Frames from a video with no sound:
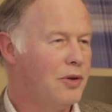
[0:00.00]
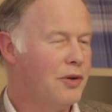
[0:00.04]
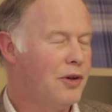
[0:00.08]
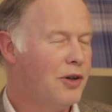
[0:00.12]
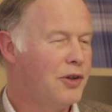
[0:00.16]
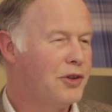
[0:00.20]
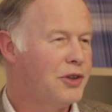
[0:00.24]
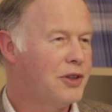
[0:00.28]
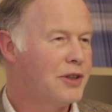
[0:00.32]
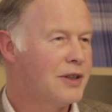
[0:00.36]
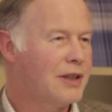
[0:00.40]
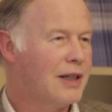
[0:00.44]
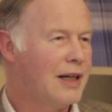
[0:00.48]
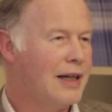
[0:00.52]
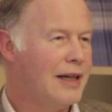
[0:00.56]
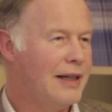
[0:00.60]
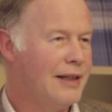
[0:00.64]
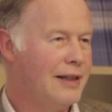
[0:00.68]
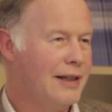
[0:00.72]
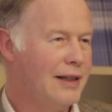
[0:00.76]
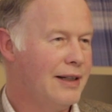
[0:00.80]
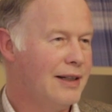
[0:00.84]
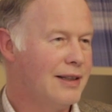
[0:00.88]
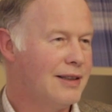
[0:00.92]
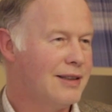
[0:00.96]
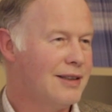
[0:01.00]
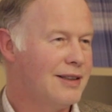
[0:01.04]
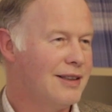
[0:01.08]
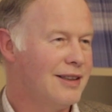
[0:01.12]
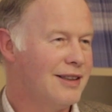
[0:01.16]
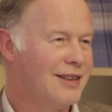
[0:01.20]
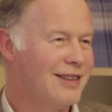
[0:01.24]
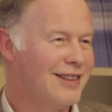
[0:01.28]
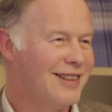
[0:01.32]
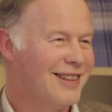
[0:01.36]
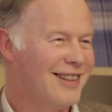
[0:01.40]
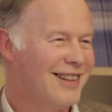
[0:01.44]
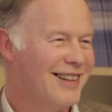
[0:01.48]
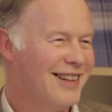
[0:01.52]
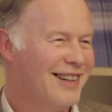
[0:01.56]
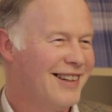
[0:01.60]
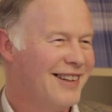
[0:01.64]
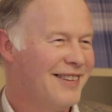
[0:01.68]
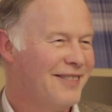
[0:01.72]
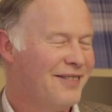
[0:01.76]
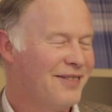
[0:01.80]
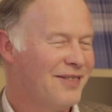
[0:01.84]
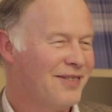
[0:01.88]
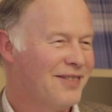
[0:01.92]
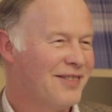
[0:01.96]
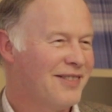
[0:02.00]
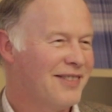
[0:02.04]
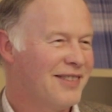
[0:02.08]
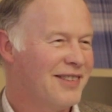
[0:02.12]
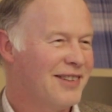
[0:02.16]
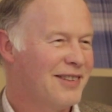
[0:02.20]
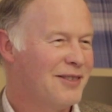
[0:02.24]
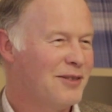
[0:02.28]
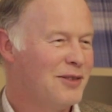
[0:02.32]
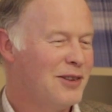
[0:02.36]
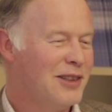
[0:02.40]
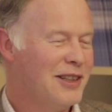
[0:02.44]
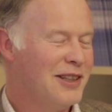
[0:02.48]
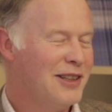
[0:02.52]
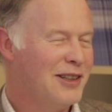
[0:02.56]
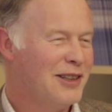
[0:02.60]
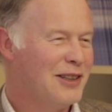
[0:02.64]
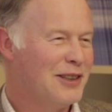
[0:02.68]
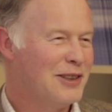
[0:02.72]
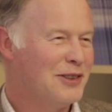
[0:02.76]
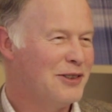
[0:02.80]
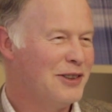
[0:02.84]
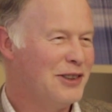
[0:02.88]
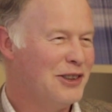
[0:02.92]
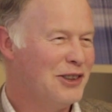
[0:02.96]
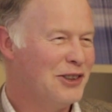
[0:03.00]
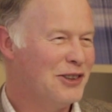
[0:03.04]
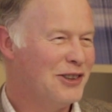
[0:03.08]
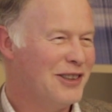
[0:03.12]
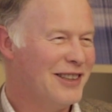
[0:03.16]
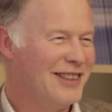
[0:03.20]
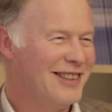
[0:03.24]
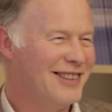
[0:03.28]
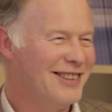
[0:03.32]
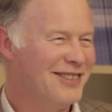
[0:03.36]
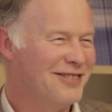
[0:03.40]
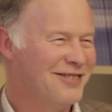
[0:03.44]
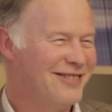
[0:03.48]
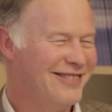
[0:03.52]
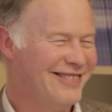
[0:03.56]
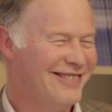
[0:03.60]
not just idealistic. Why are you laughing, Joanna?